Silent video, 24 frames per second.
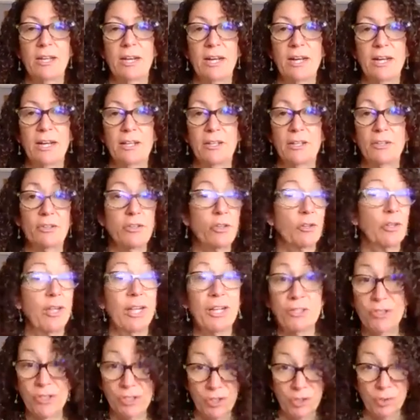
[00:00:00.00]
There are no
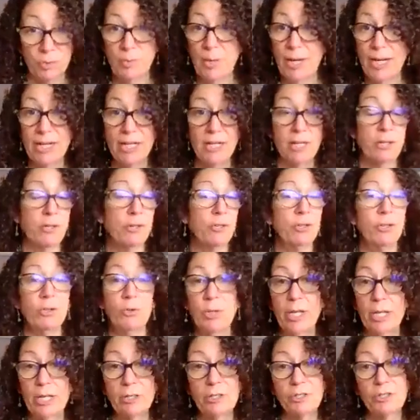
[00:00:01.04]
letters to write. There are no
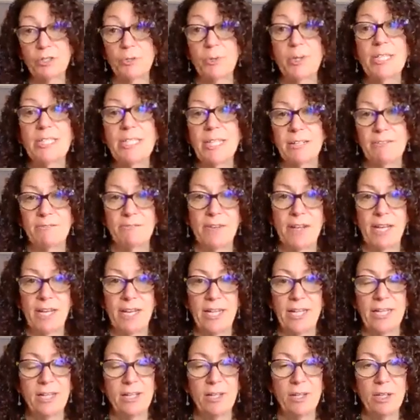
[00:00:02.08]
letters to identify.